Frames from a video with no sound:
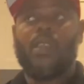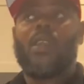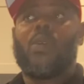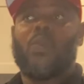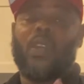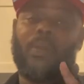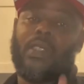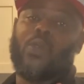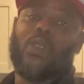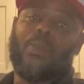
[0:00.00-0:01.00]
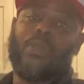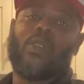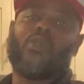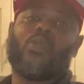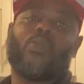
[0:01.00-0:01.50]
We're going to be doing a
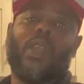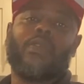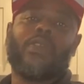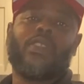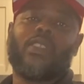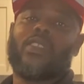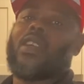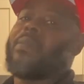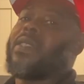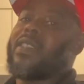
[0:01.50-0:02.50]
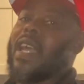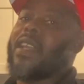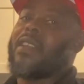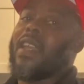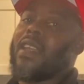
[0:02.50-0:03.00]
beautiful breakfast this coming
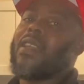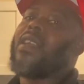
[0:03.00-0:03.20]
Saturday.